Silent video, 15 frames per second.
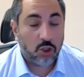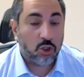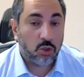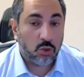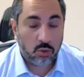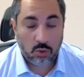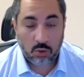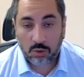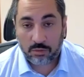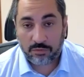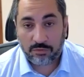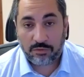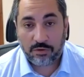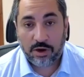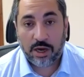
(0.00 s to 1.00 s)
Do not
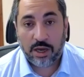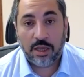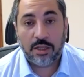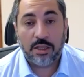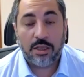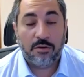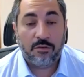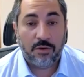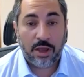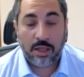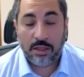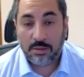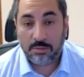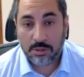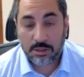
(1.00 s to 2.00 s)
file a
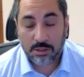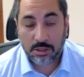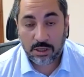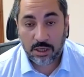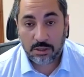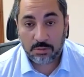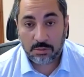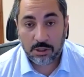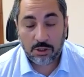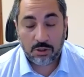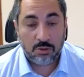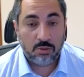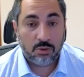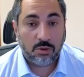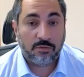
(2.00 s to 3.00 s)
random statement.
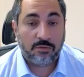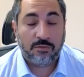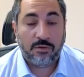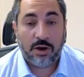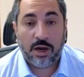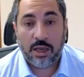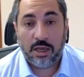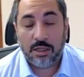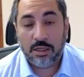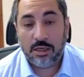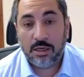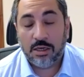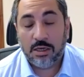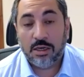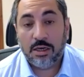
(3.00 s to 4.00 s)
Do not file
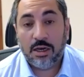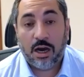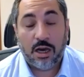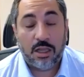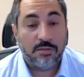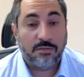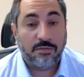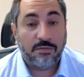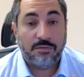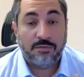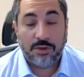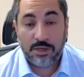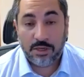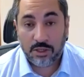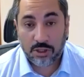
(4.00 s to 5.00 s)

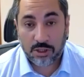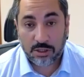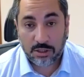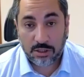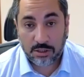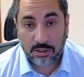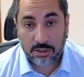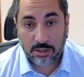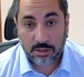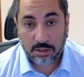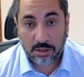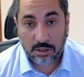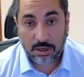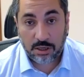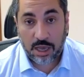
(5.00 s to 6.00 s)
unfinished
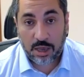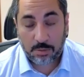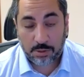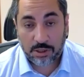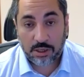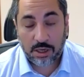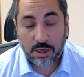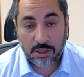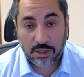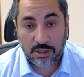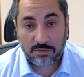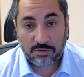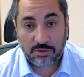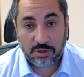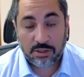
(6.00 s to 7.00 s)
application
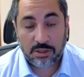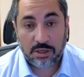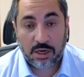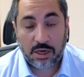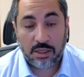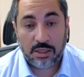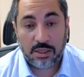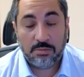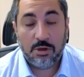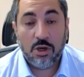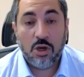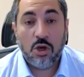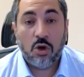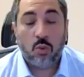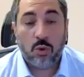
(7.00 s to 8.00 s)
for asylum
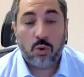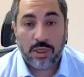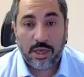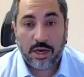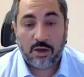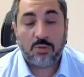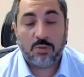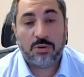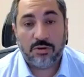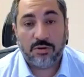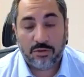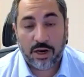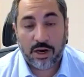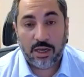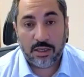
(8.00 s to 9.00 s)
without
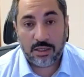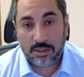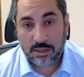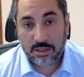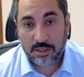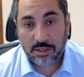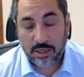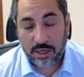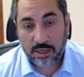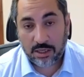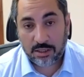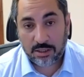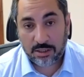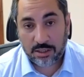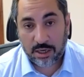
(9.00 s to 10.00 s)
providing
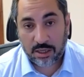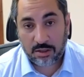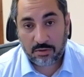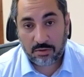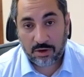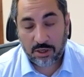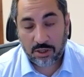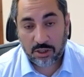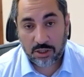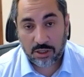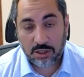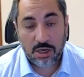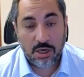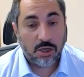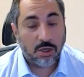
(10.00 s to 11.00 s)
detailed
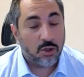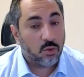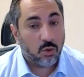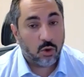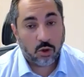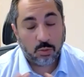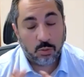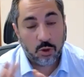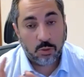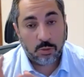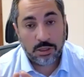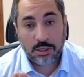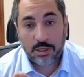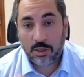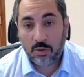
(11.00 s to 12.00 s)
declaration. Your work
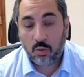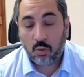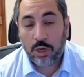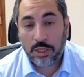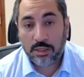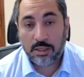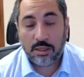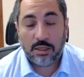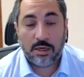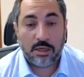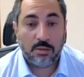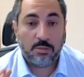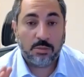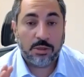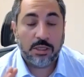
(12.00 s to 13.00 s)
permit can wait a
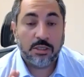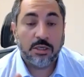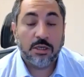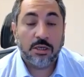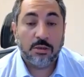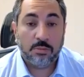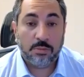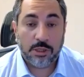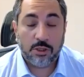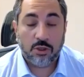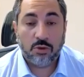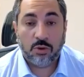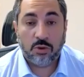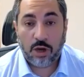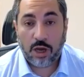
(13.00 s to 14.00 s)
little bit, but
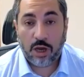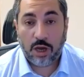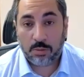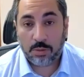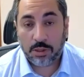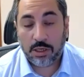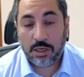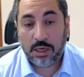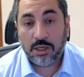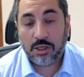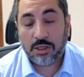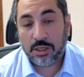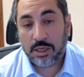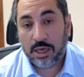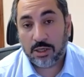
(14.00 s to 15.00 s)
your
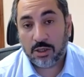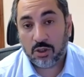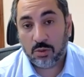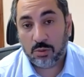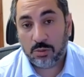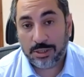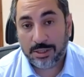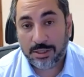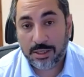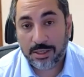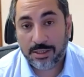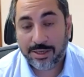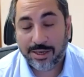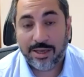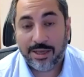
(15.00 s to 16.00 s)
application has to be
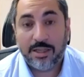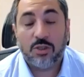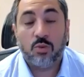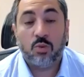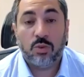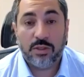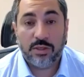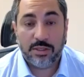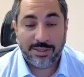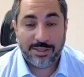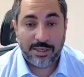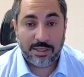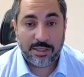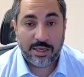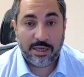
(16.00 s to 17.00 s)
detailed with a
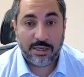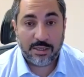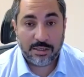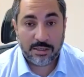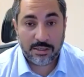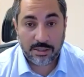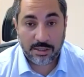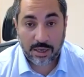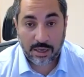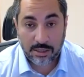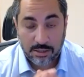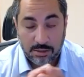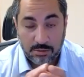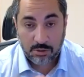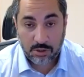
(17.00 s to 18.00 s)
detailed
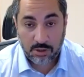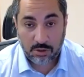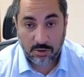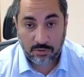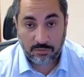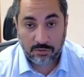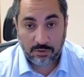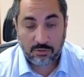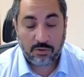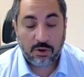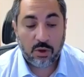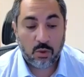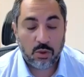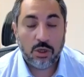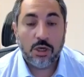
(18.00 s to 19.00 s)
testimony of your
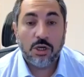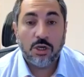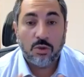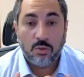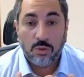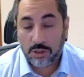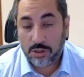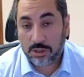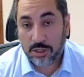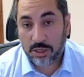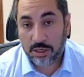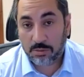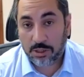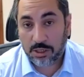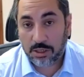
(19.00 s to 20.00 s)
own, which is going
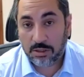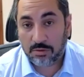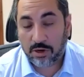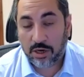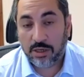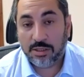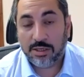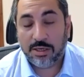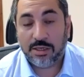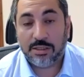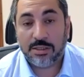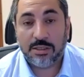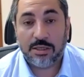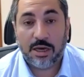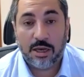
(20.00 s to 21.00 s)
to be in writing at
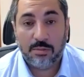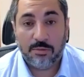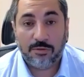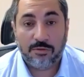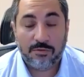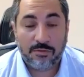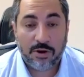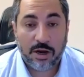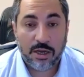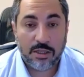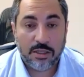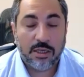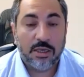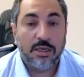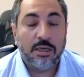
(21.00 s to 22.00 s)
the time of
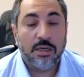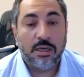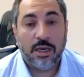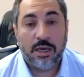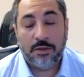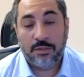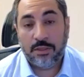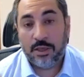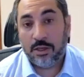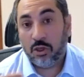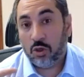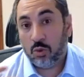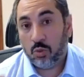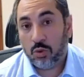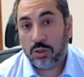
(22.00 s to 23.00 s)
filing, and then
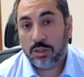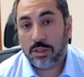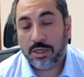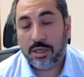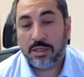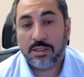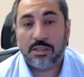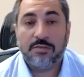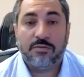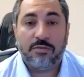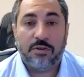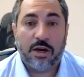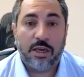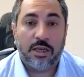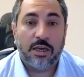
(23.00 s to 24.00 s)
you will
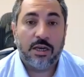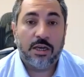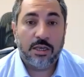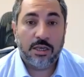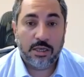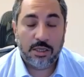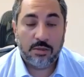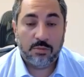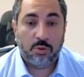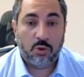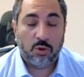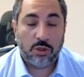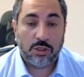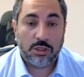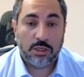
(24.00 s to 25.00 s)
testify in
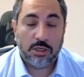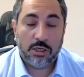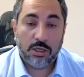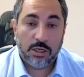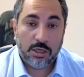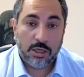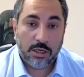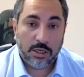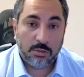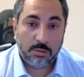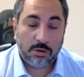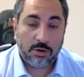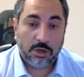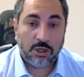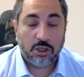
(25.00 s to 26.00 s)
person in
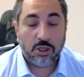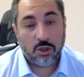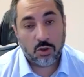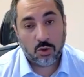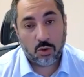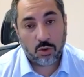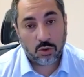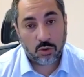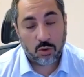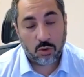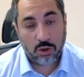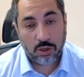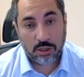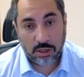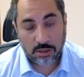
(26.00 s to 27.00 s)
immigration court
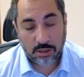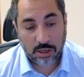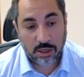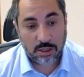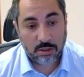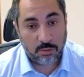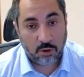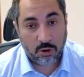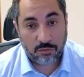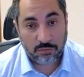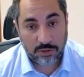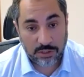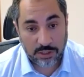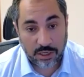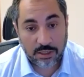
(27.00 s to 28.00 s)
or in asylum
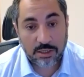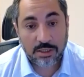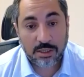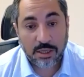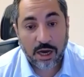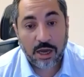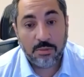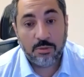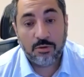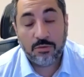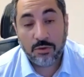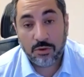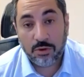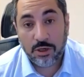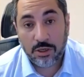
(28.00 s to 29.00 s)
office at the time of
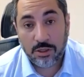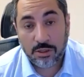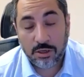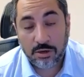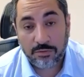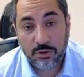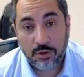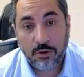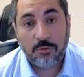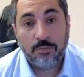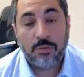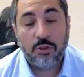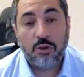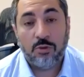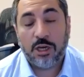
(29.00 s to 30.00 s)
your interview.
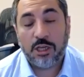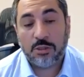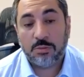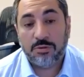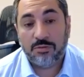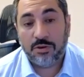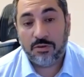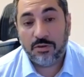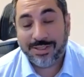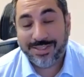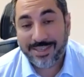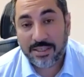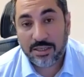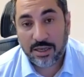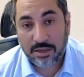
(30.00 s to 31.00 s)
You must be very
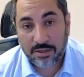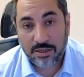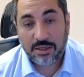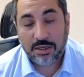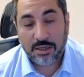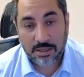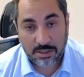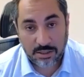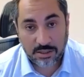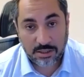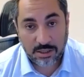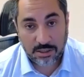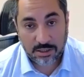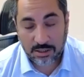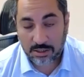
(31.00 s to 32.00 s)
detailed and
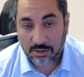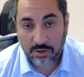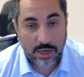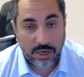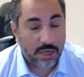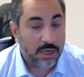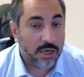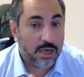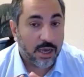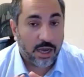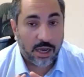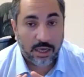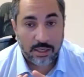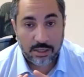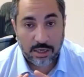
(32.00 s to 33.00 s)
consistent, okay?
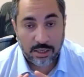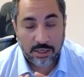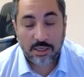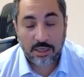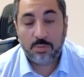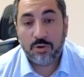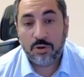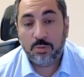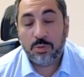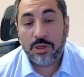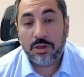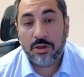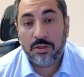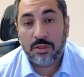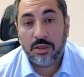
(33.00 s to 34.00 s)
I keep
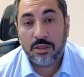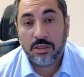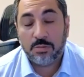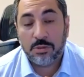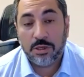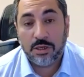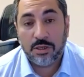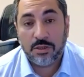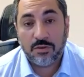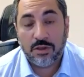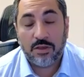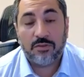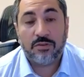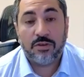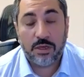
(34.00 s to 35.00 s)
repeating this because
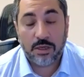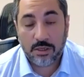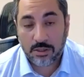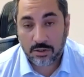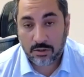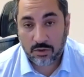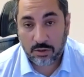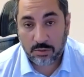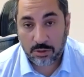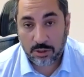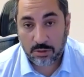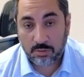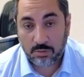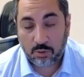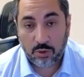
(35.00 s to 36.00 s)
that's extremely
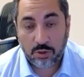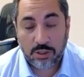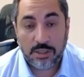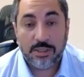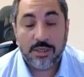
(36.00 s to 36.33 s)
important.